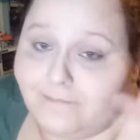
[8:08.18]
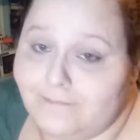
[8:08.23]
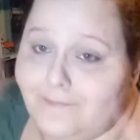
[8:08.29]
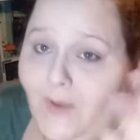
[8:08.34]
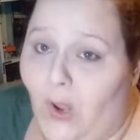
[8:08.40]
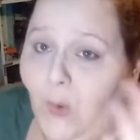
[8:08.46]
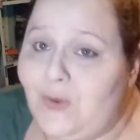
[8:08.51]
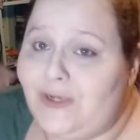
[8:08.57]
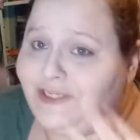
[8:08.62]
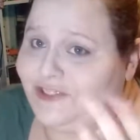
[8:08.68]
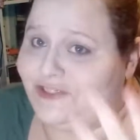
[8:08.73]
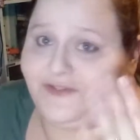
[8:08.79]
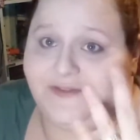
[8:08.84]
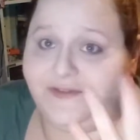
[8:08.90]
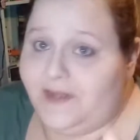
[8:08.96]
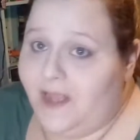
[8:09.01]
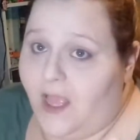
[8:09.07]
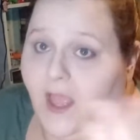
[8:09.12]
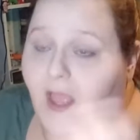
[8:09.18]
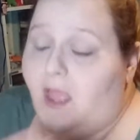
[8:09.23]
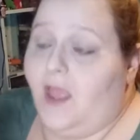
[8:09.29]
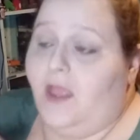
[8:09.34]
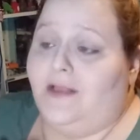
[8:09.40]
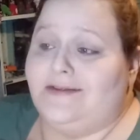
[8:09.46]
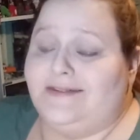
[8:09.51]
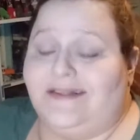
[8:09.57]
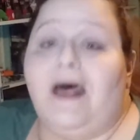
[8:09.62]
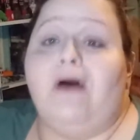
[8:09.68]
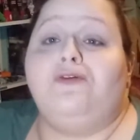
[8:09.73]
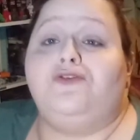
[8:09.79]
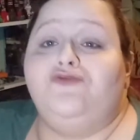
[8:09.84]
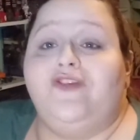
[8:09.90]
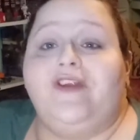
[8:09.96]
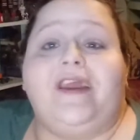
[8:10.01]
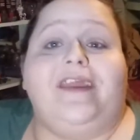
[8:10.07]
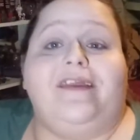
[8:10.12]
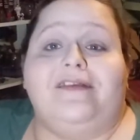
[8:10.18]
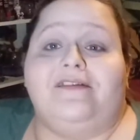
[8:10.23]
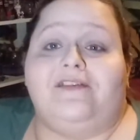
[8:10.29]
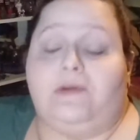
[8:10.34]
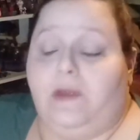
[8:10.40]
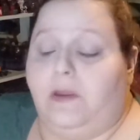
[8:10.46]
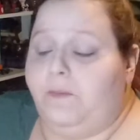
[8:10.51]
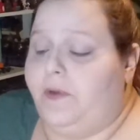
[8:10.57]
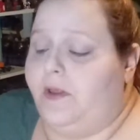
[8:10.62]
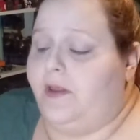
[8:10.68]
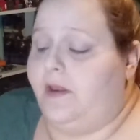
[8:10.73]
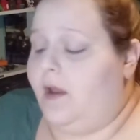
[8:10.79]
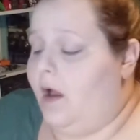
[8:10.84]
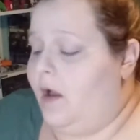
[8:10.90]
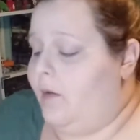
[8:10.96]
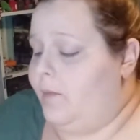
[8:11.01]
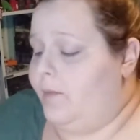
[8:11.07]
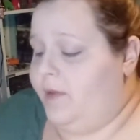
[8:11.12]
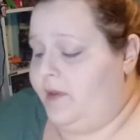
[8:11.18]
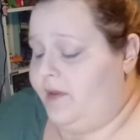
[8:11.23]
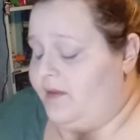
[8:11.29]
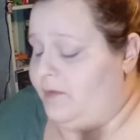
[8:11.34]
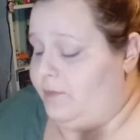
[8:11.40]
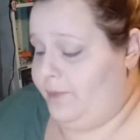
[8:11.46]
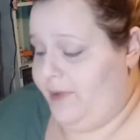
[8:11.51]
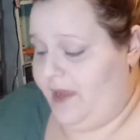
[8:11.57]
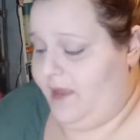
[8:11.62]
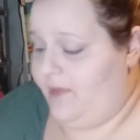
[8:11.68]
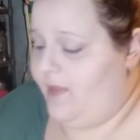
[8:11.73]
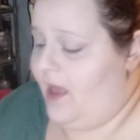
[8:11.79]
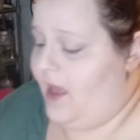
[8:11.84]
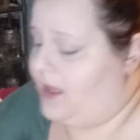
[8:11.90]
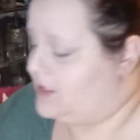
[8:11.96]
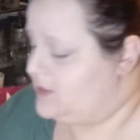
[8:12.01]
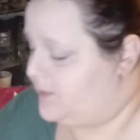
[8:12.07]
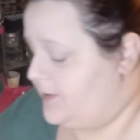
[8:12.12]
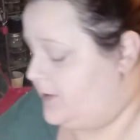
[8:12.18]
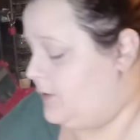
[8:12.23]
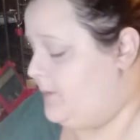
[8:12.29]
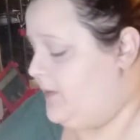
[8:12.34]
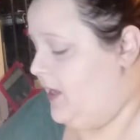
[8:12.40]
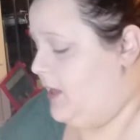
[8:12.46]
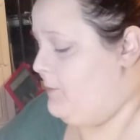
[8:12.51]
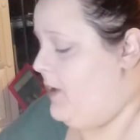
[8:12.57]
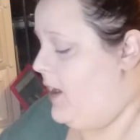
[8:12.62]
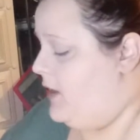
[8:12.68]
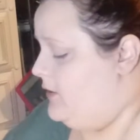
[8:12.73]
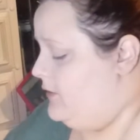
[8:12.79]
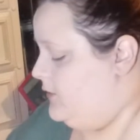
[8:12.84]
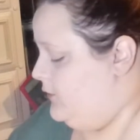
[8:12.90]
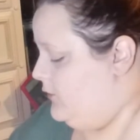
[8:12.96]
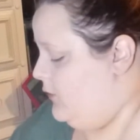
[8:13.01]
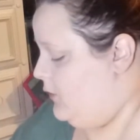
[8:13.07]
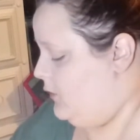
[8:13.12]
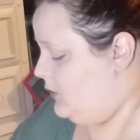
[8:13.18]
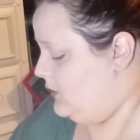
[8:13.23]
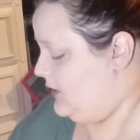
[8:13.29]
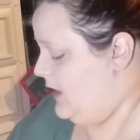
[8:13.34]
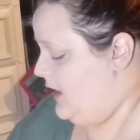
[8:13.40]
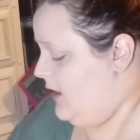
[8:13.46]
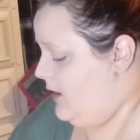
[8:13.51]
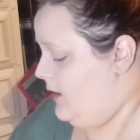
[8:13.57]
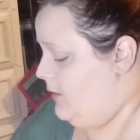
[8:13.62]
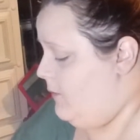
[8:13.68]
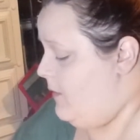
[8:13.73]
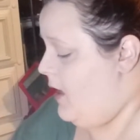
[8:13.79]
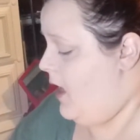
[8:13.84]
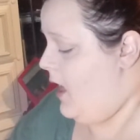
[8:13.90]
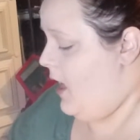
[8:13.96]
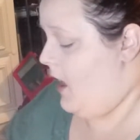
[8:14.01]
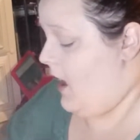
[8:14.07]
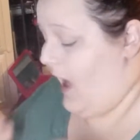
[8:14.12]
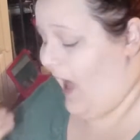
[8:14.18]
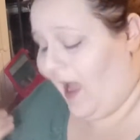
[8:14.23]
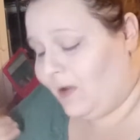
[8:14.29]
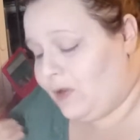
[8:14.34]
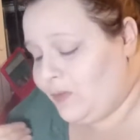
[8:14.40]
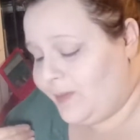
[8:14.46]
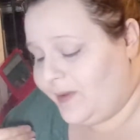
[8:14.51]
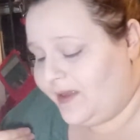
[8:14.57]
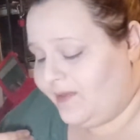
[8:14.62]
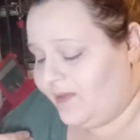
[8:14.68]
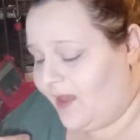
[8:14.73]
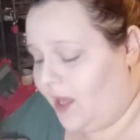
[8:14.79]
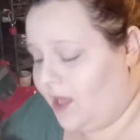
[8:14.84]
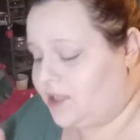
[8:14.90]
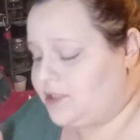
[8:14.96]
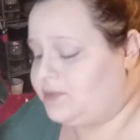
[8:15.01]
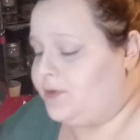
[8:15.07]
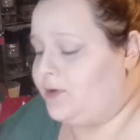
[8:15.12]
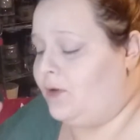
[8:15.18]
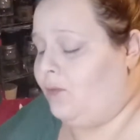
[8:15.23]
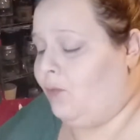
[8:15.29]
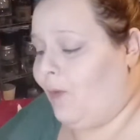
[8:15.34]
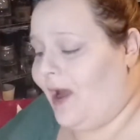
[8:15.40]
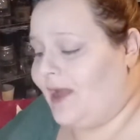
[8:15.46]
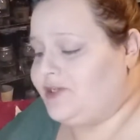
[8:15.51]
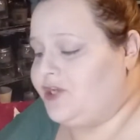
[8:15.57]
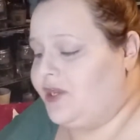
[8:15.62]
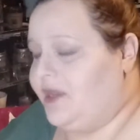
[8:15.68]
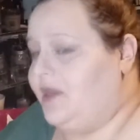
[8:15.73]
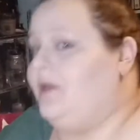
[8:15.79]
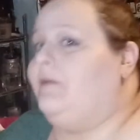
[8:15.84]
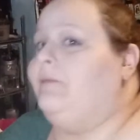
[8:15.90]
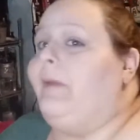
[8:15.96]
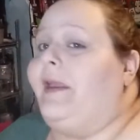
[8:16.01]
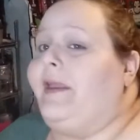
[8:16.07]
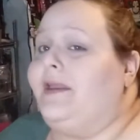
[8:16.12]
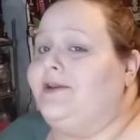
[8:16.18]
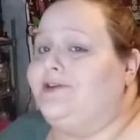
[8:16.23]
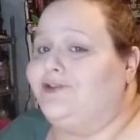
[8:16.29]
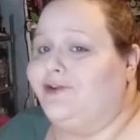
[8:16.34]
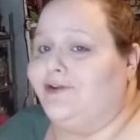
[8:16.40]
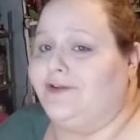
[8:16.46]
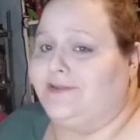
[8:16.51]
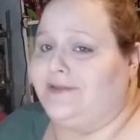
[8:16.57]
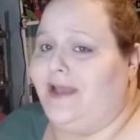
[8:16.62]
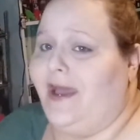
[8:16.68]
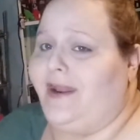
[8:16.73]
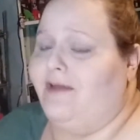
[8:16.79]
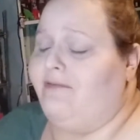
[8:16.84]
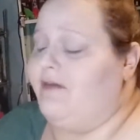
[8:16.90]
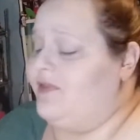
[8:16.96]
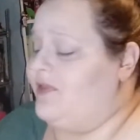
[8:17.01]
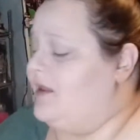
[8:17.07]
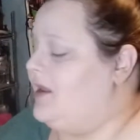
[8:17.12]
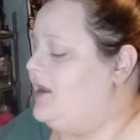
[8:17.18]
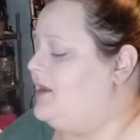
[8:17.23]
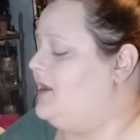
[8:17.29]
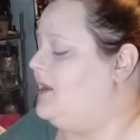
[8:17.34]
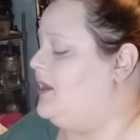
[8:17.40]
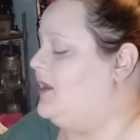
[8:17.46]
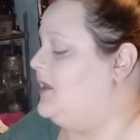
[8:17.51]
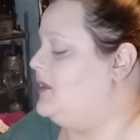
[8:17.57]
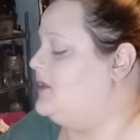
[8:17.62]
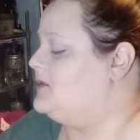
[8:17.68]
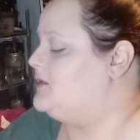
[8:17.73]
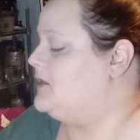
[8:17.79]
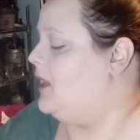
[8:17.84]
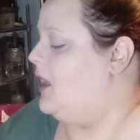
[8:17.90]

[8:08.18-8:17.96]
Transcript: Which sounds ridiculous to me, but he'll be in the hospital being monitored the whole time. I will be in the hospital watching him, making sure he's got everything he needs.